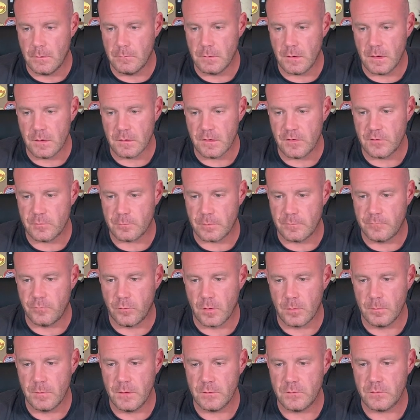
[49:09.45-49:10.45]
Unleashed
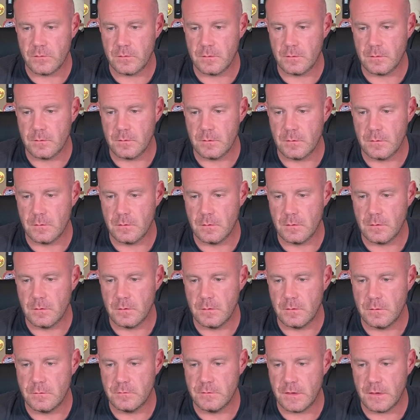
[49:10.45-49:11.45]
Performance.
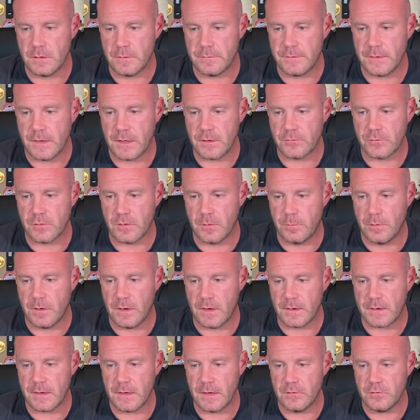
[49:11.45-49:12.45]
Jared, thanks for the
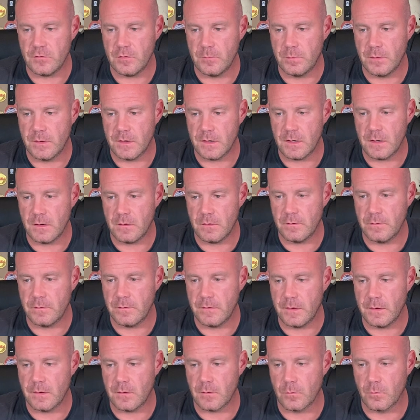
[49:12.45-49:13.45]
podcast you put out.
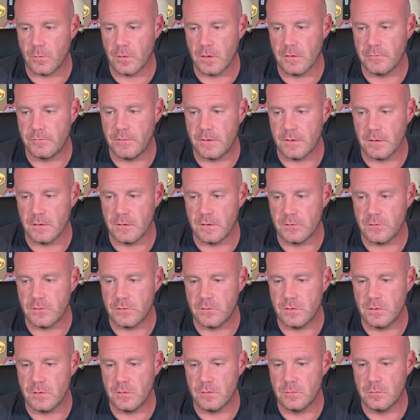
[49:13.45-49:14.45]
They are really fun to listen
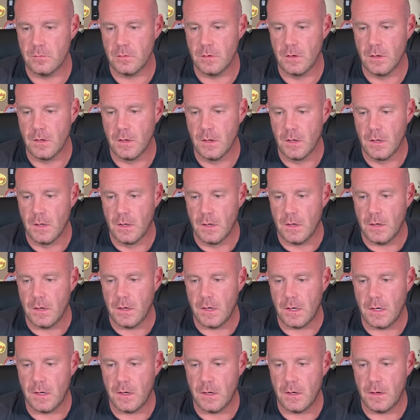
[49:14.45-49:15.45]
to.
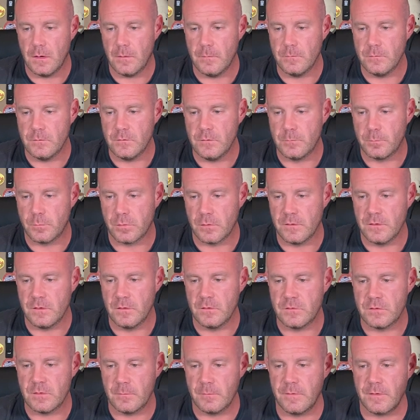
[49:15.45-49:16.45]
You
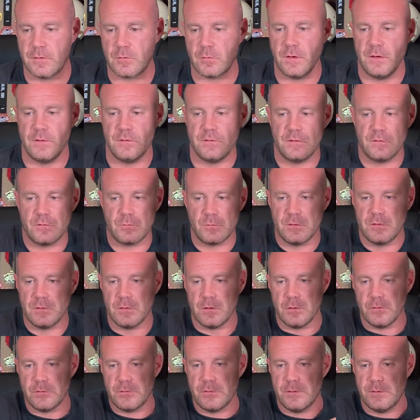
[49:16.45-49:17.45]
produce some of the craziest
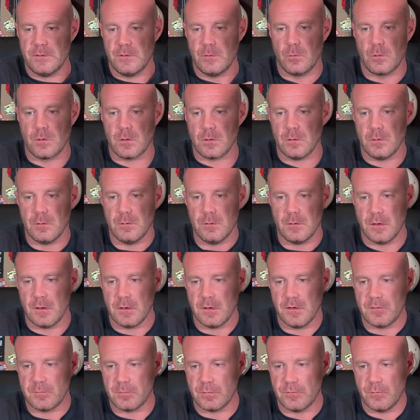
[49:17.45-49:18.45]
results in the world.
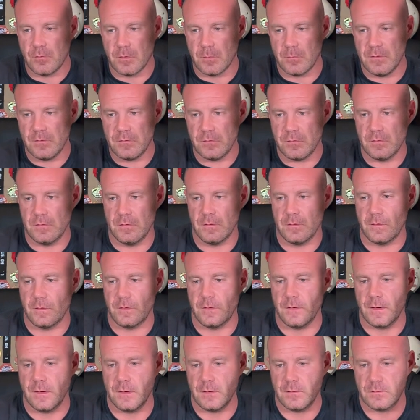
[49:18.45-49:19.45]
Unleashed Performance,
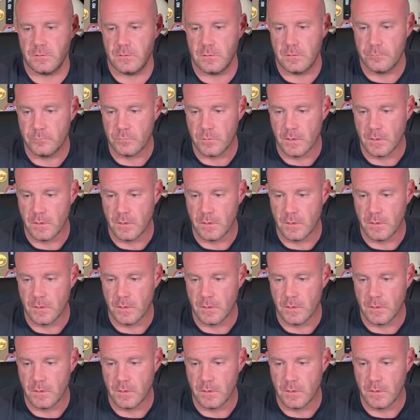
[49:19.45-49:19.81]
thanks.